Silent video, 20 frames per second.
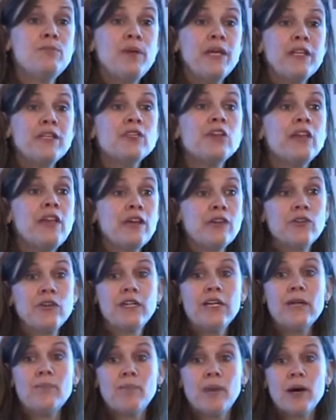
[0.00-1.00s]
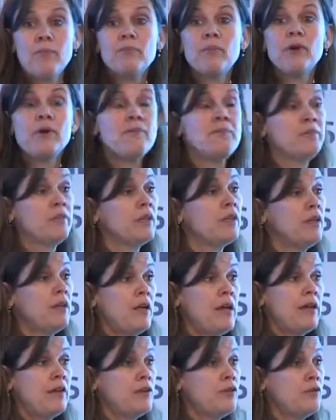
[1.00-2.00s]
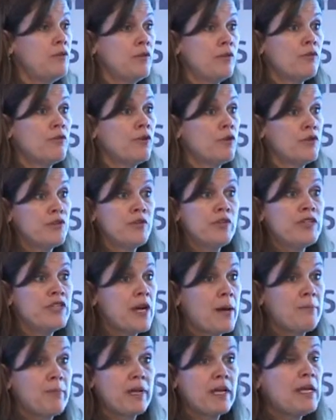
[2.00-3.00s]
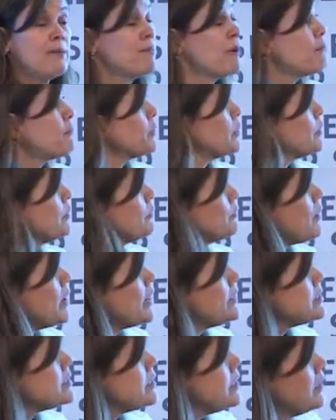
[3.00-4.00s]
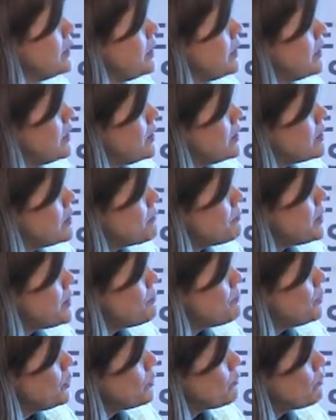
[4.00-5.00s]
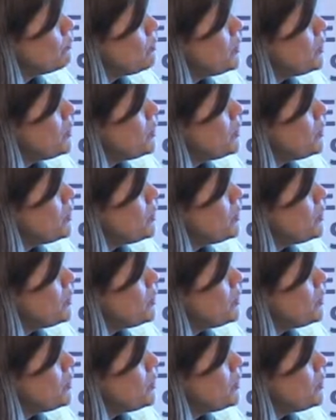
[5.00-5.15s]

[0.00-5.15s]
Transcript: speed so they could keep up and do their grocery shopping, keep up with their friends. The people in